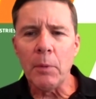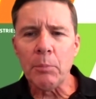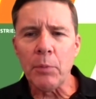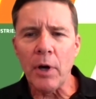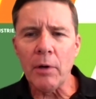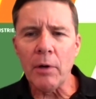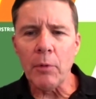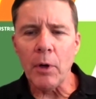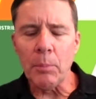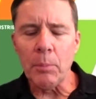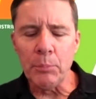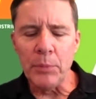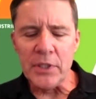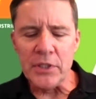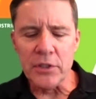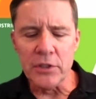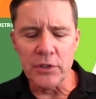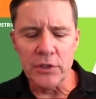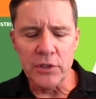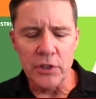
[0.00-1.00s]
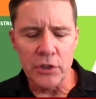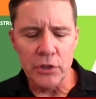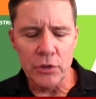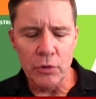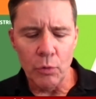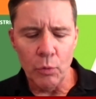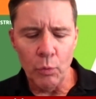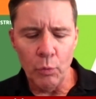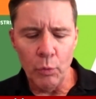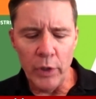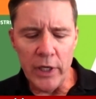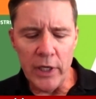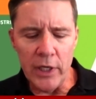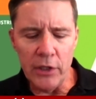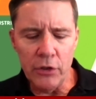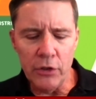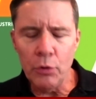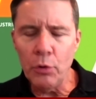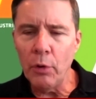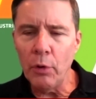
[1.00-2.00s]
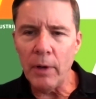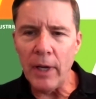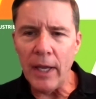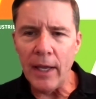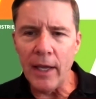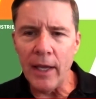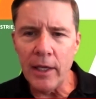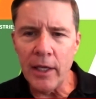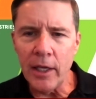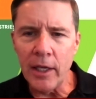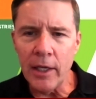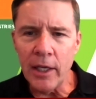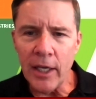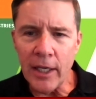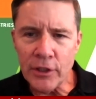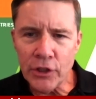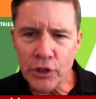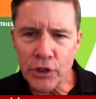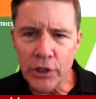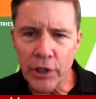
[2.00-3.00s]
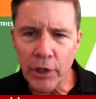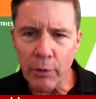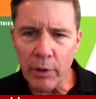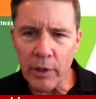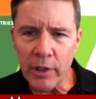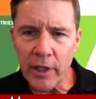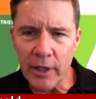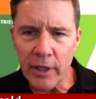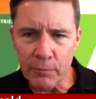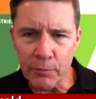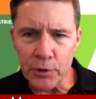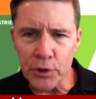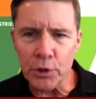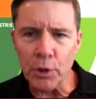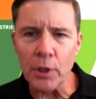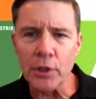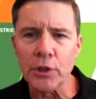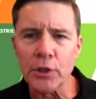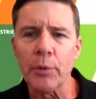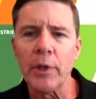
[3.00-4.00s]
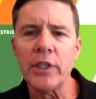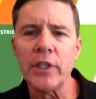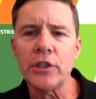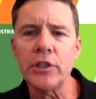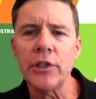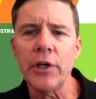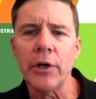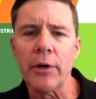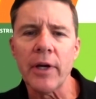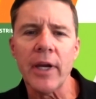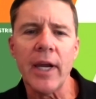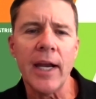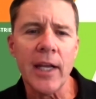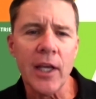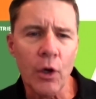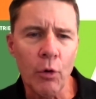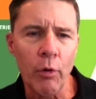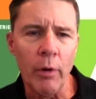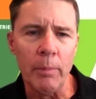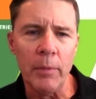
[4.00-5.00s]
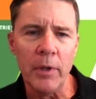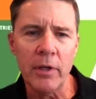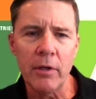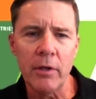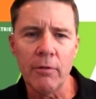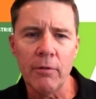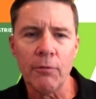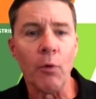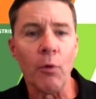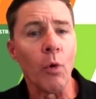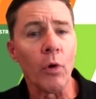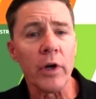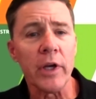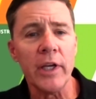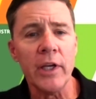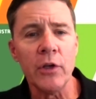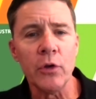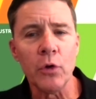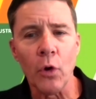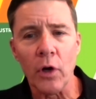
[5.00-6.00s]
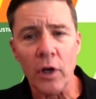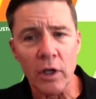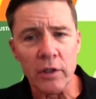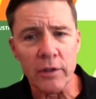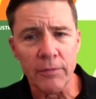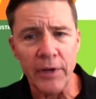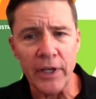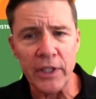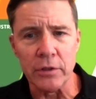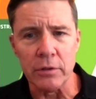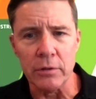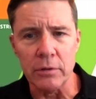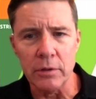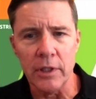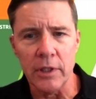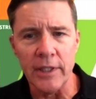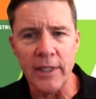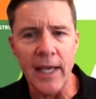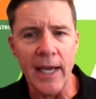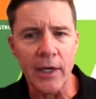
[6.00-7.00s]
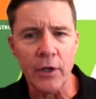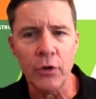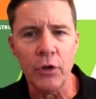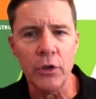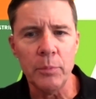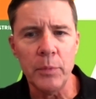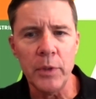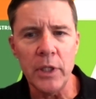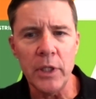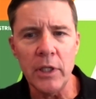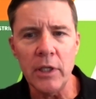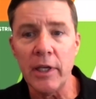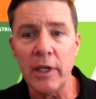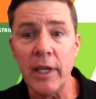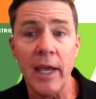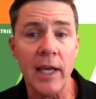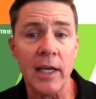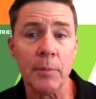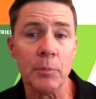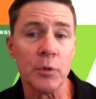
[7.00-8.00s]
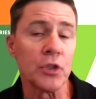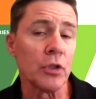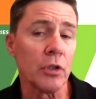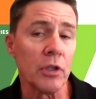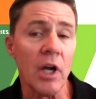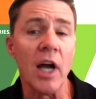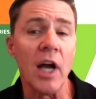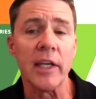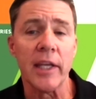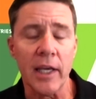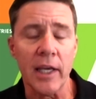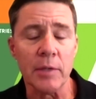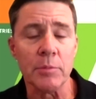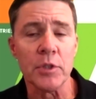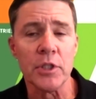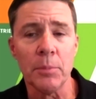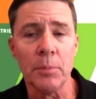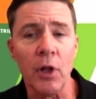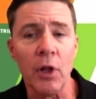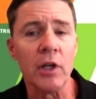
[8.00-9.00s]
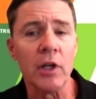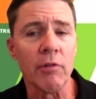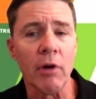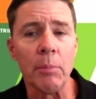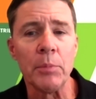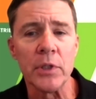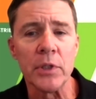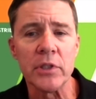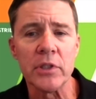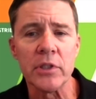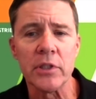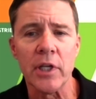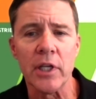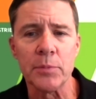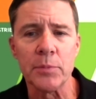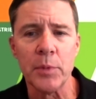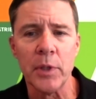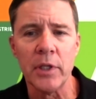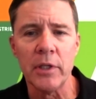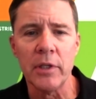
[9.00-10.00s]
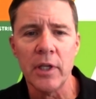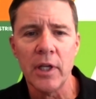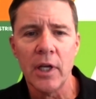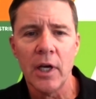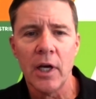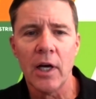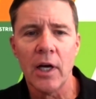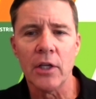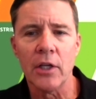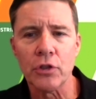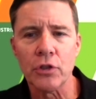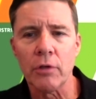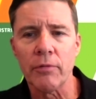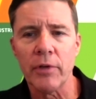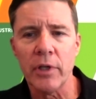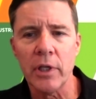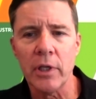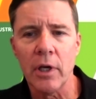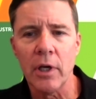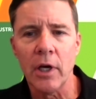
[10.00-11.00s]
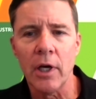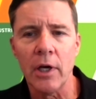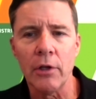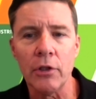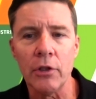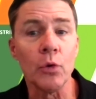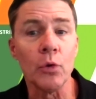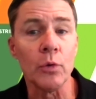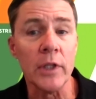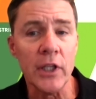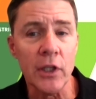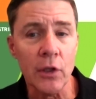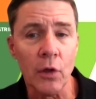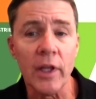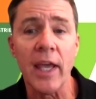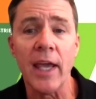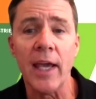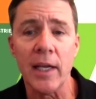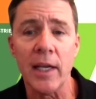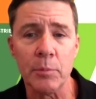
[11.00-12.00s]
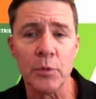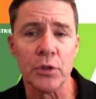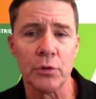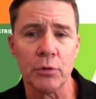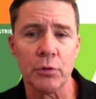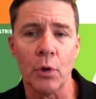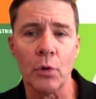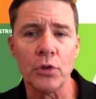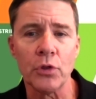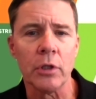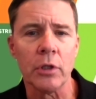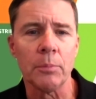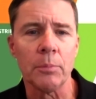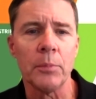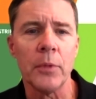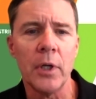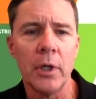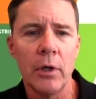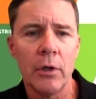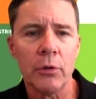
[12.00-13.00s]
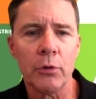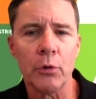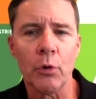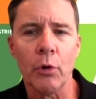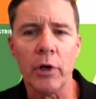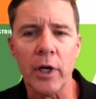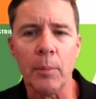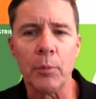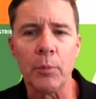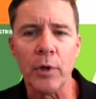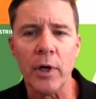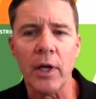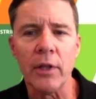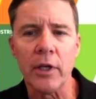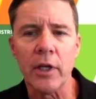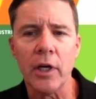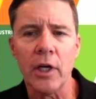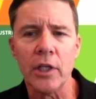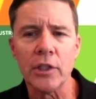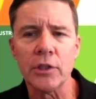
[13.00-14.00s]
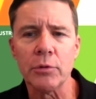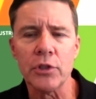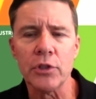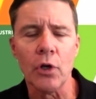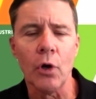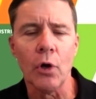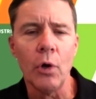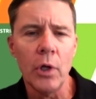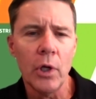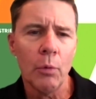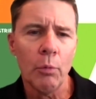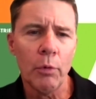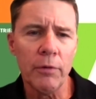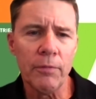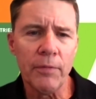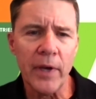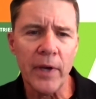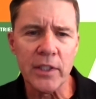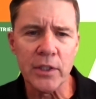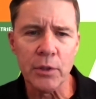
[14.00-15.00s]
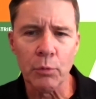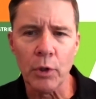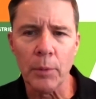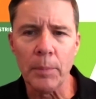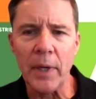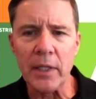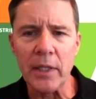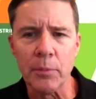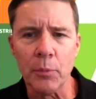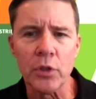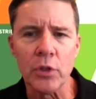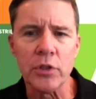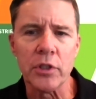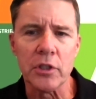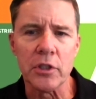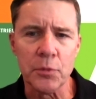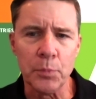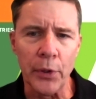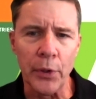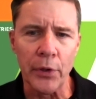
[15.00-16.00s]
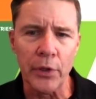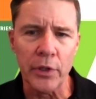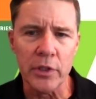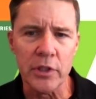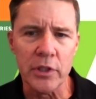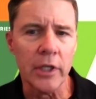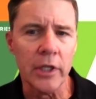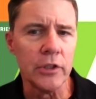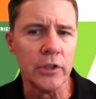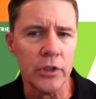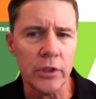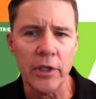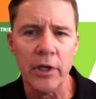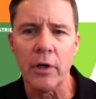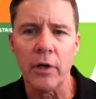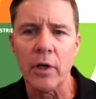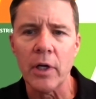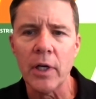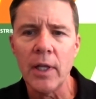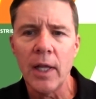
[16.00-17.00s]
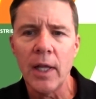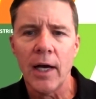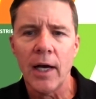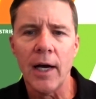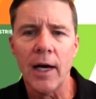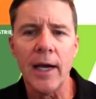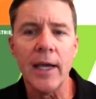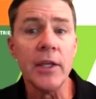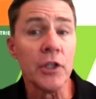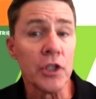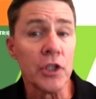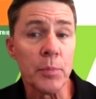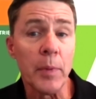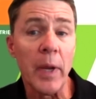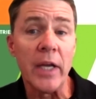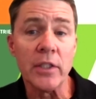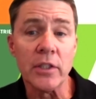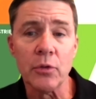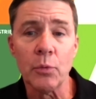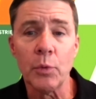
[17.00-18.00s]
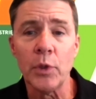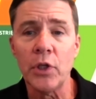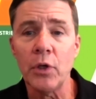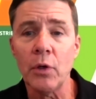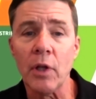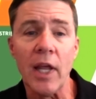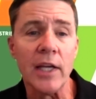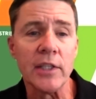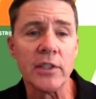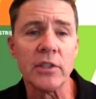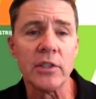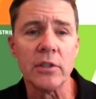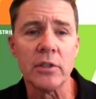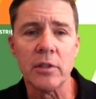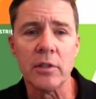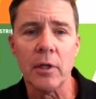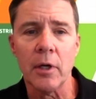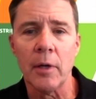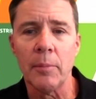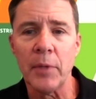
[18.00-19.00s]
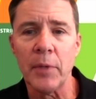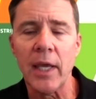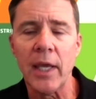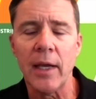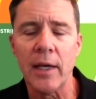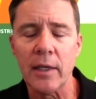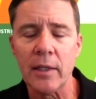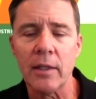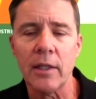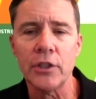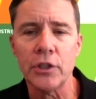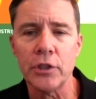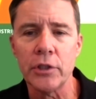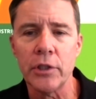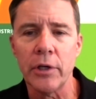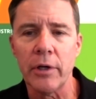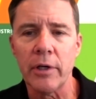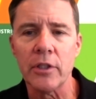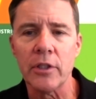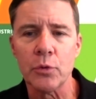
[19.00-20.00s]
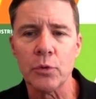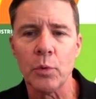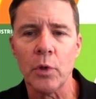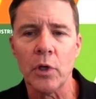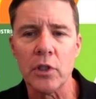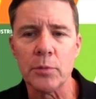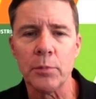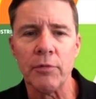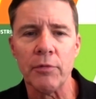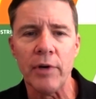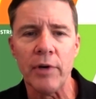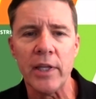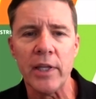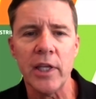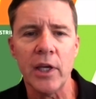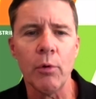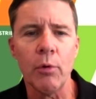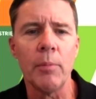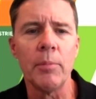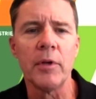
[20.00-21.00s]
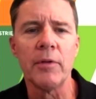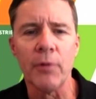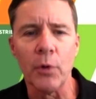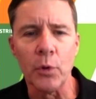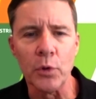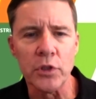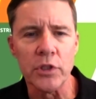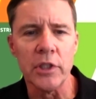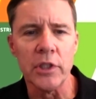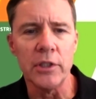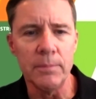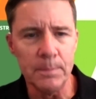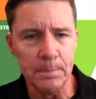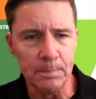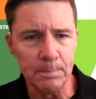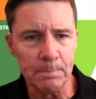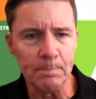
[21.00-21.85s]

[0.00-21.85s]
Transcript: our part of our business is we do engineering, infrastructure engineering, and equipment for indoor cultivation, and that could be cannabis or non-cannabis. The bulk of our business has been uh, serving uh, you know legal cannabis grows that are growing up around the country. So we fancy we're about the most experienced engineer uh, in the space. we do licensed uh, mechanical engineering as well as provide the equipment folks need.